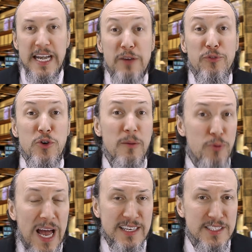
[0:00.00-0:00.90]
And if they're a
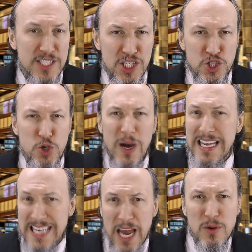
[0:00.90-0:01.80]
practicing Jew,
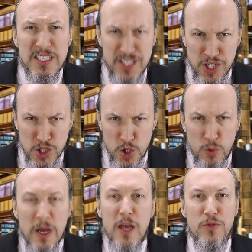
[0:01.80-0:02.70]
I guarantee
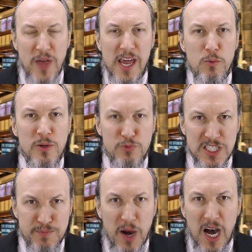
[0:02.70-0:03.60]
you they will
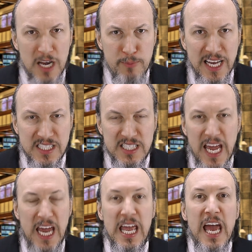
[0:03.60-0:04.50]
respond by
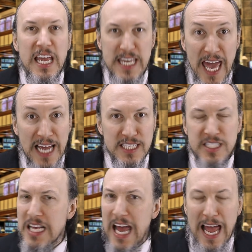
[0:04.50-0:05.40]
saying,
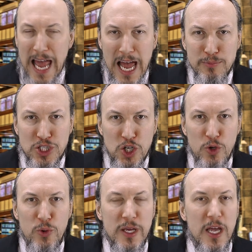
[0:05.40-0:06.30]
Yes,
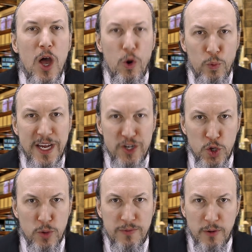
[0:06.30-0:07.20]
Absolutely, we
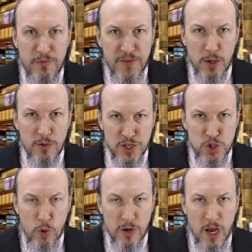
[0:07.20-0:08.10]
do fulfill the
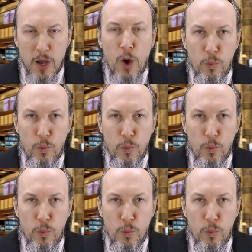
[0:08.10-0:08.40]
Torah.